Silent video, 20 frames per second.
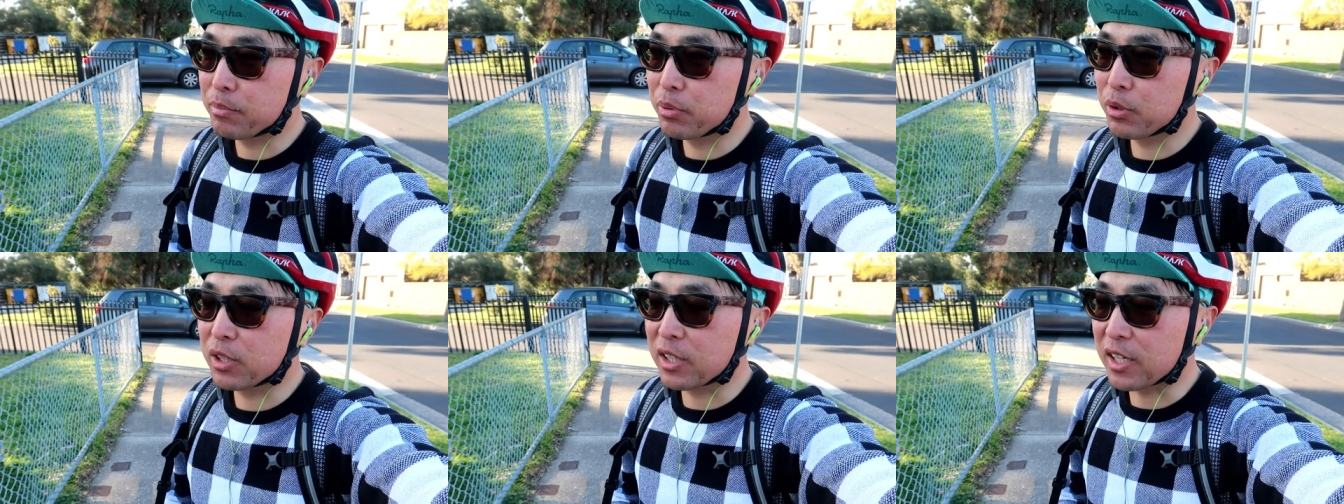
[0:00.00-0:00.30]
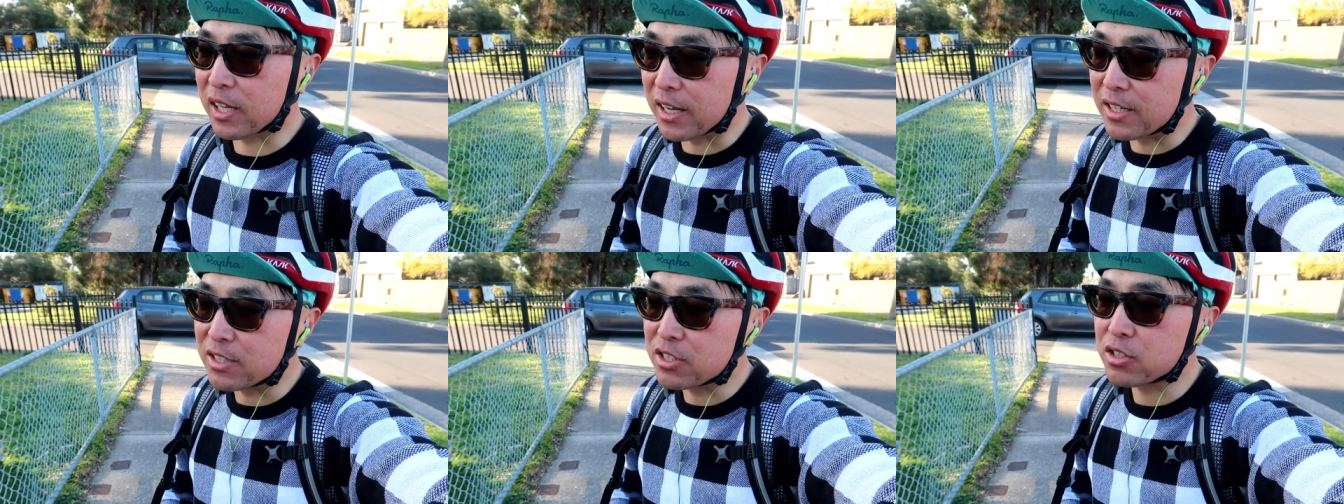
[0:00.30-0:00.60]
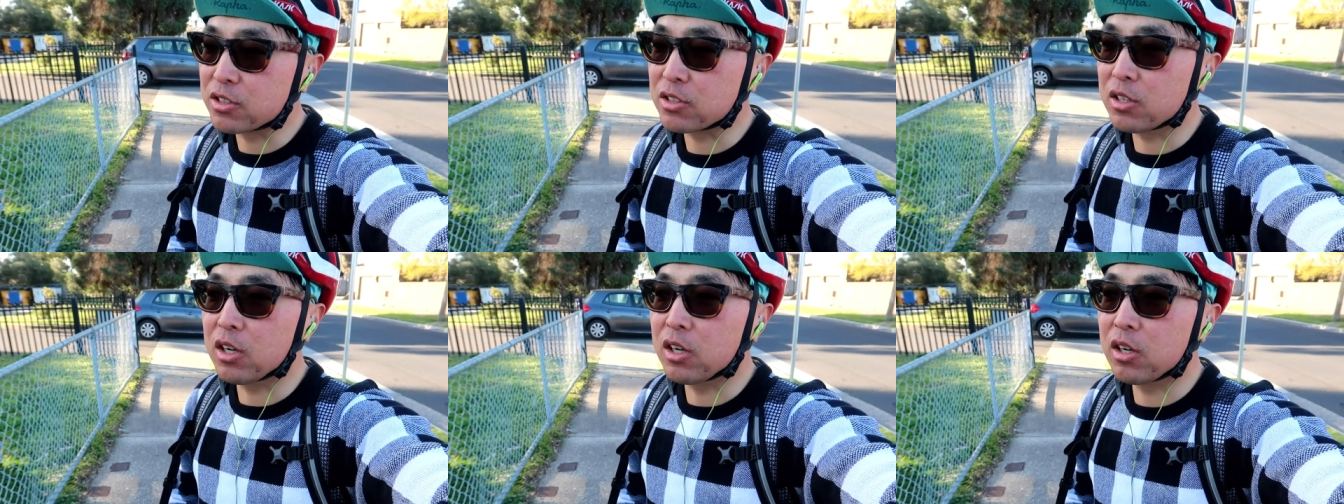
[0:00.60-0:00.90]
Put the
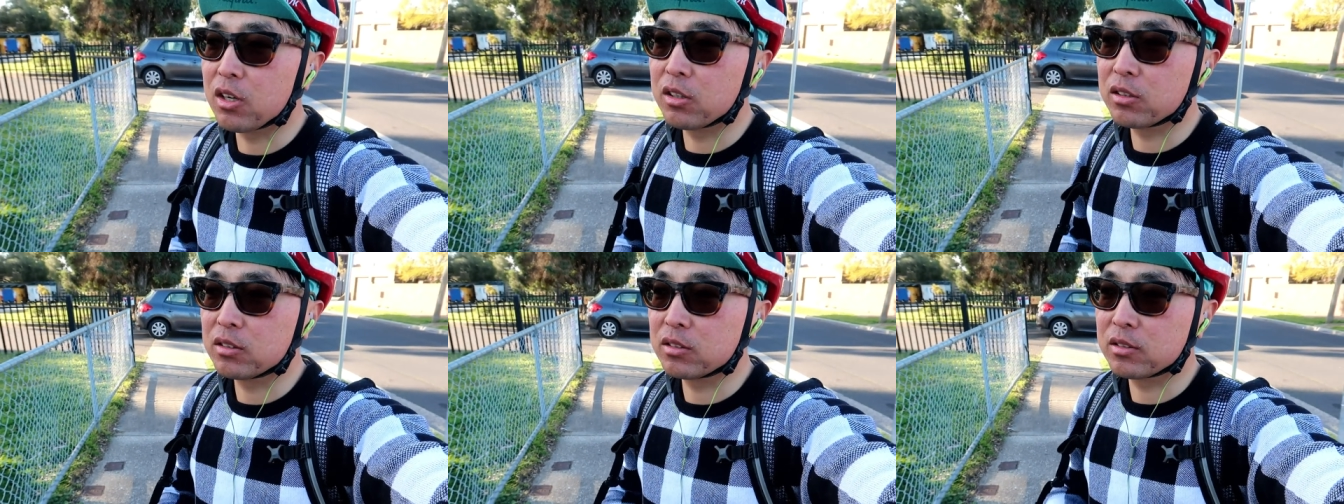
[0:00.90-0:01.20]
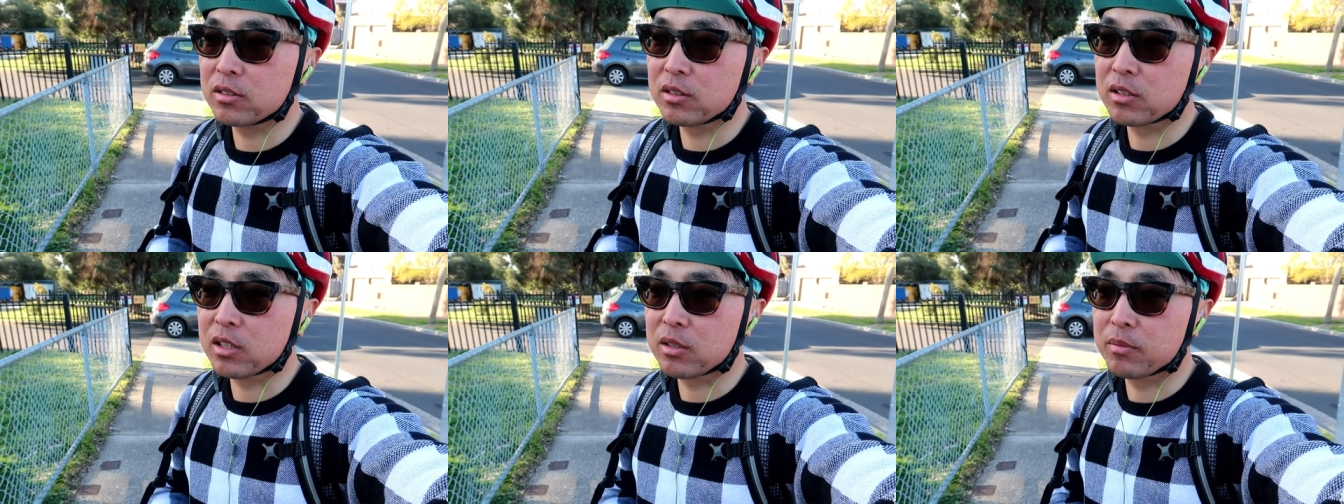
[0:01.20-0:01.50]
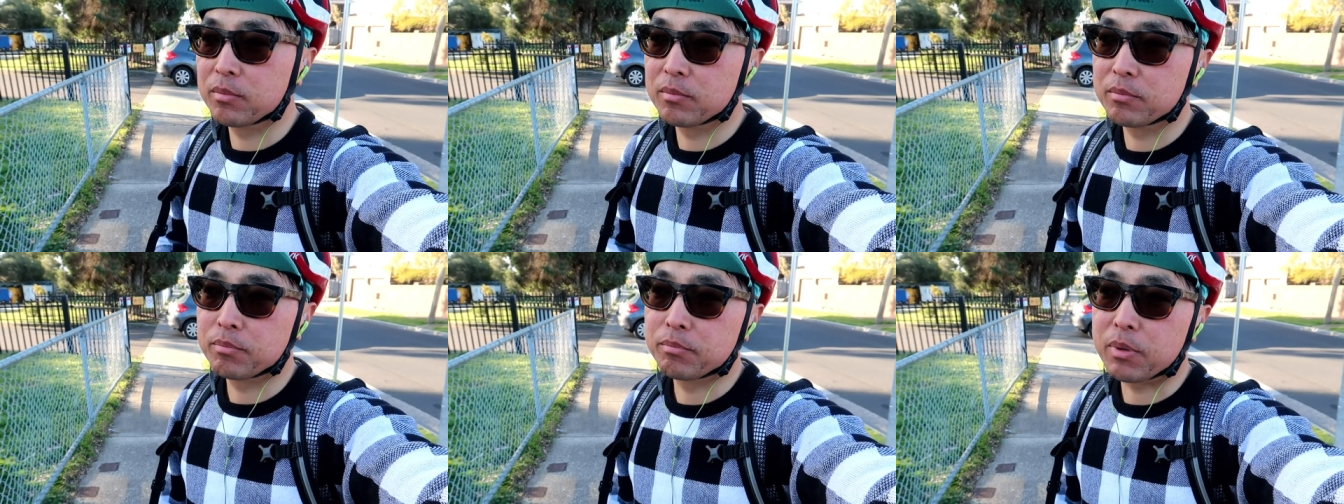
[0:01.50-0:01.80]
cages on.
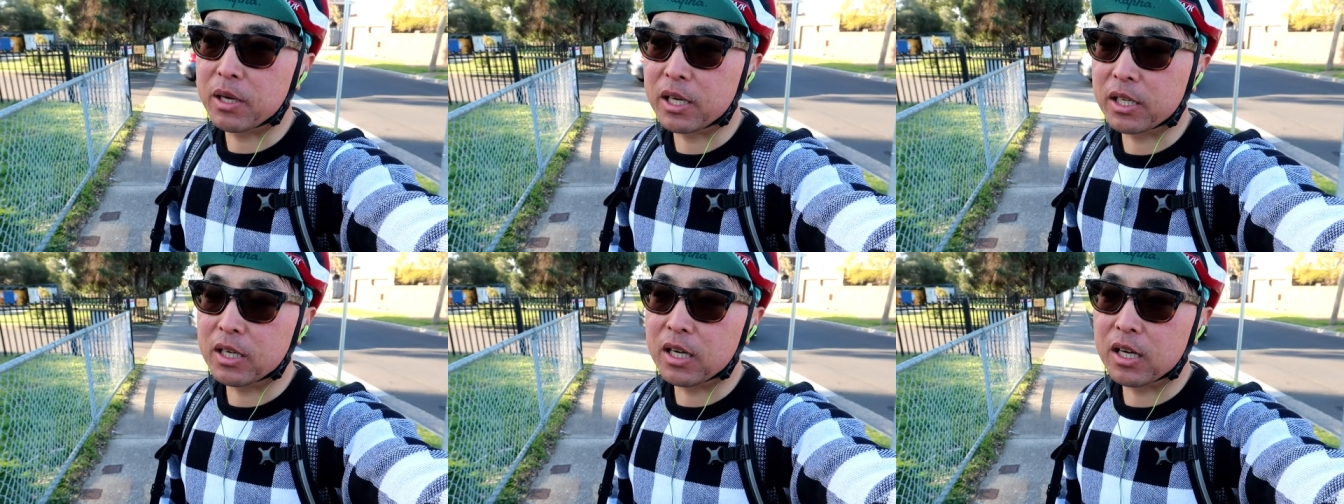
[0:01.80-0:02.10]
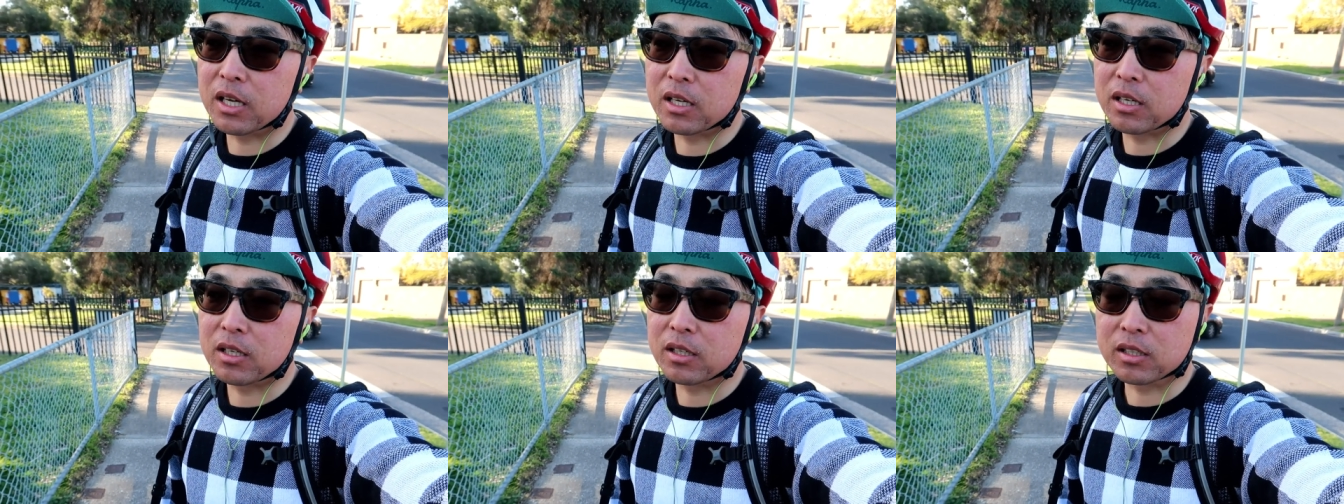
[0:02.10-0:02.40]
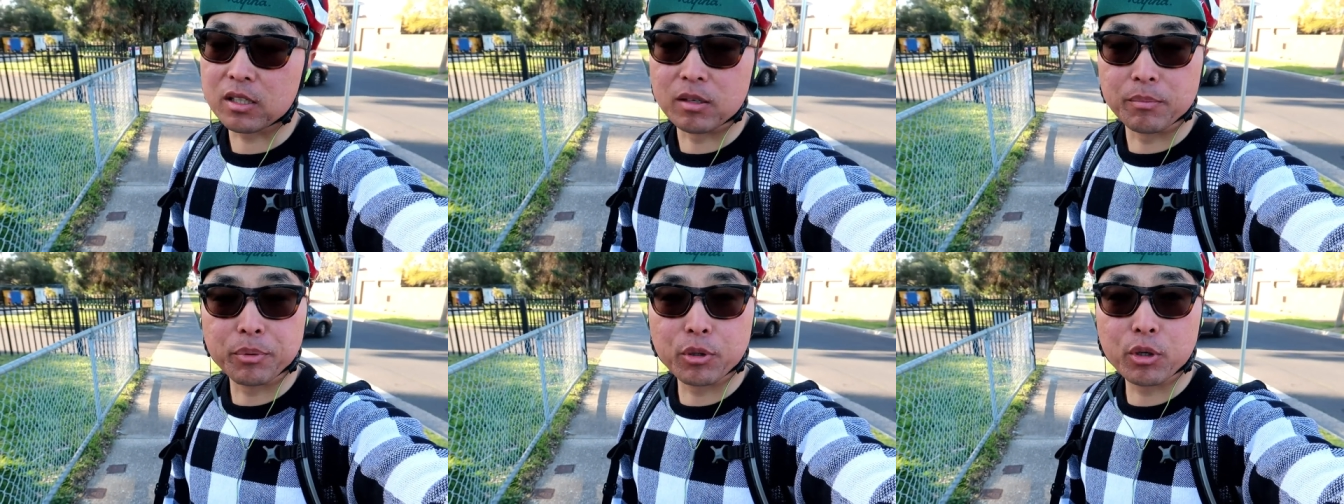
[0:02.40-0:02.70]
Bike,
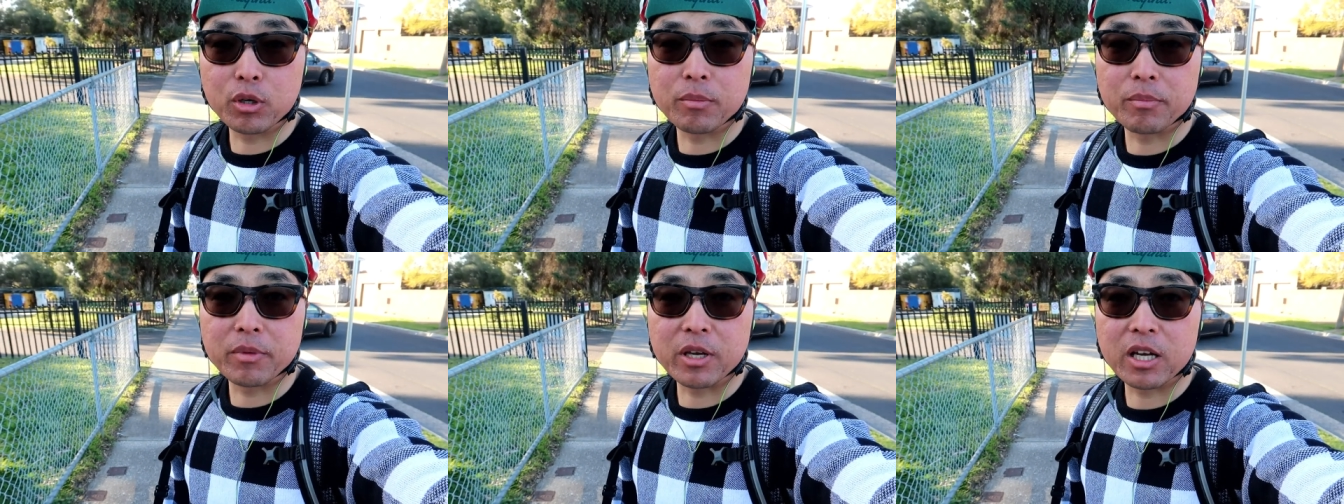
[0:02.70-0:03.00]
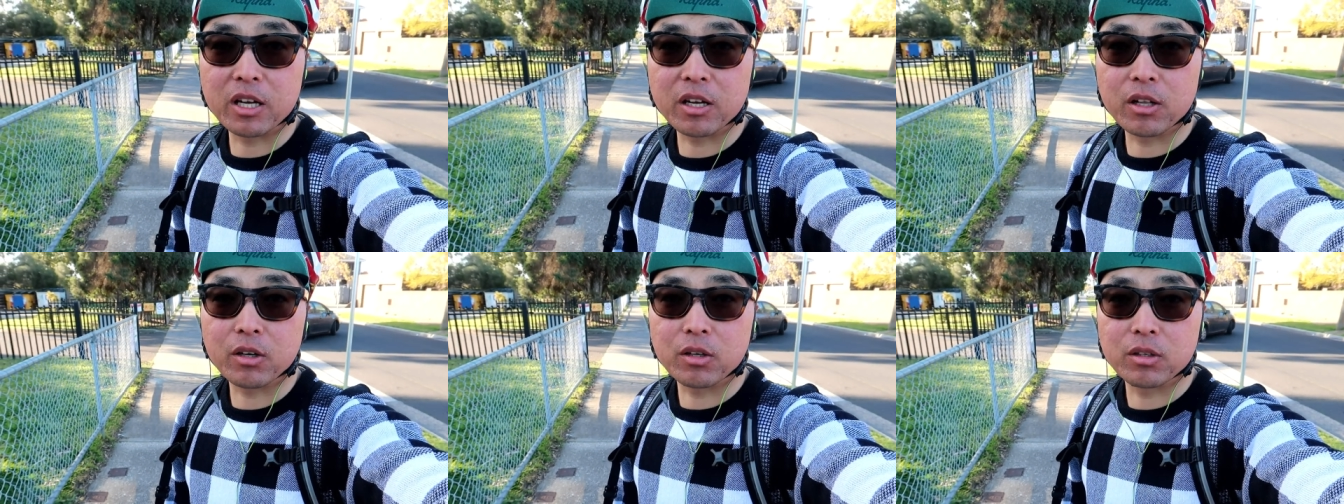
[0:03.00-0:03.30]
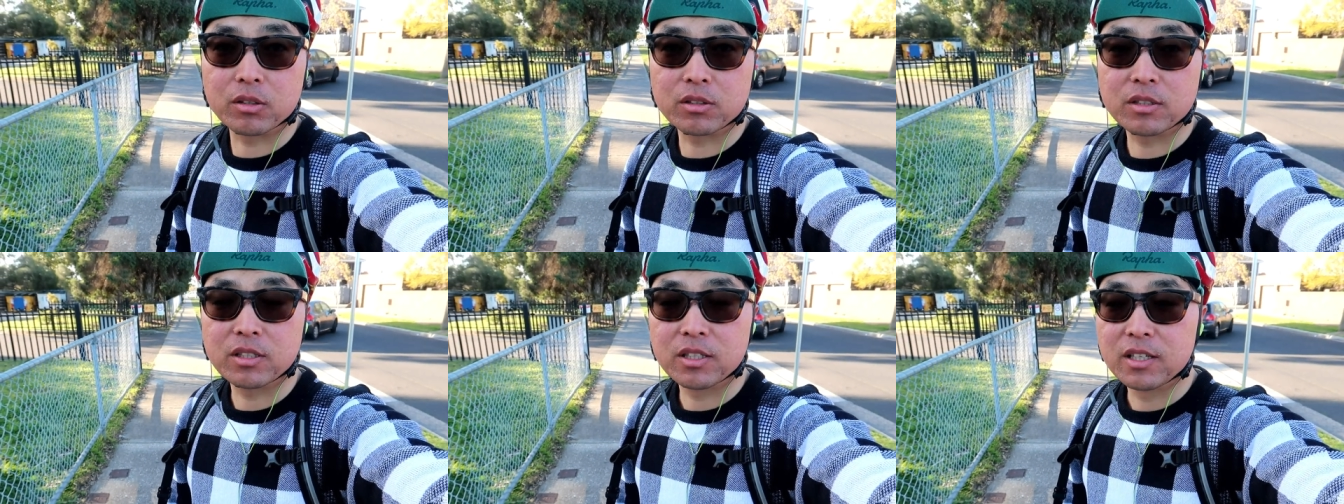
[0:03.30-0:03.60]
computer mount
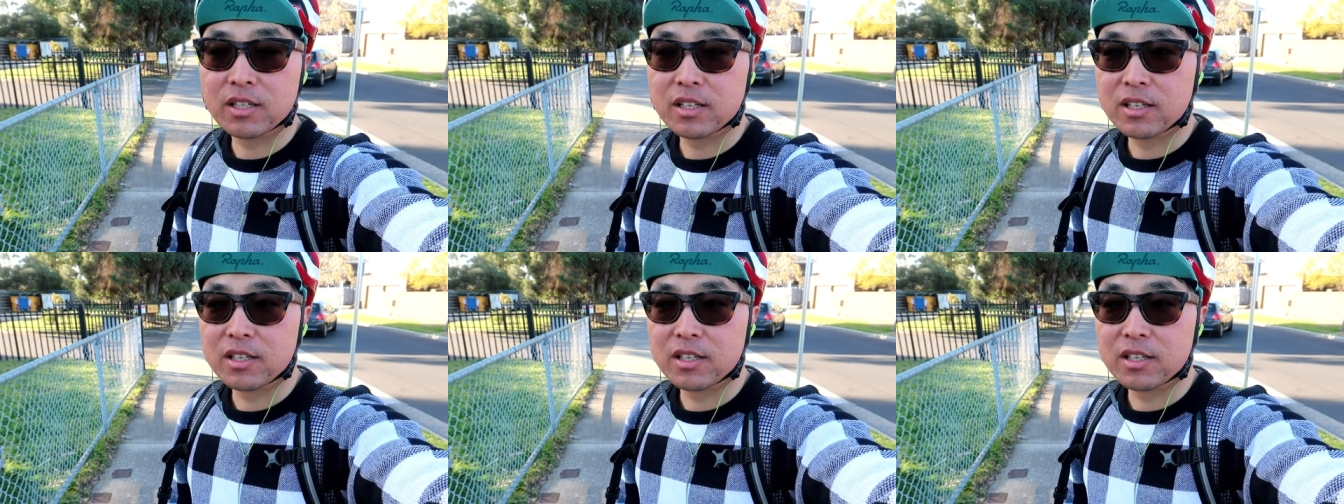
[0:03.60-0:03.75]
on